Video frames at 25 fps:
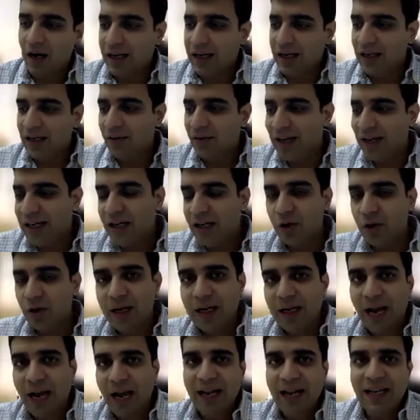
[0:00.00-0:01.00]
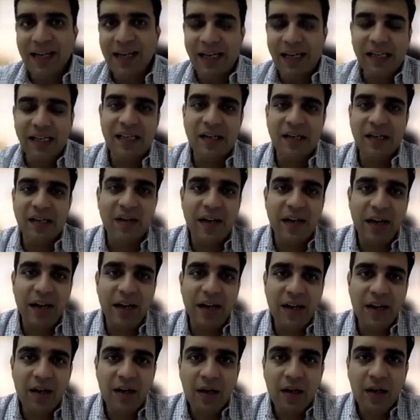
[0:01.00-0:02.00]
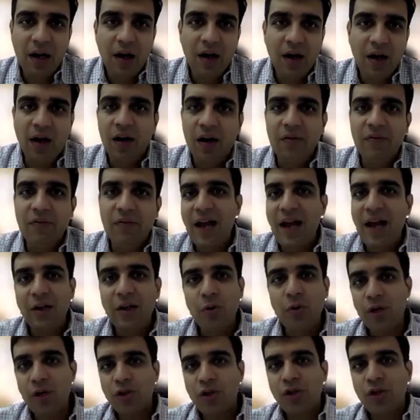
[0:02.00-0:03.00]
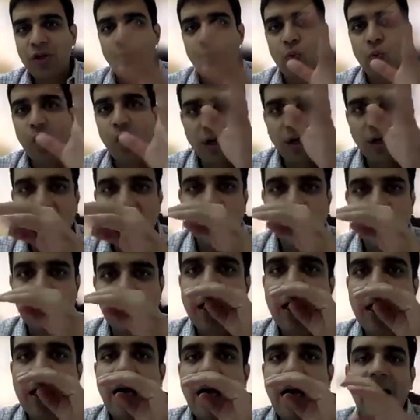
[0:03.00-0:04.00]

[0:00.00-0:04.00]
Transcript: in a very quick and easy way, valuation works.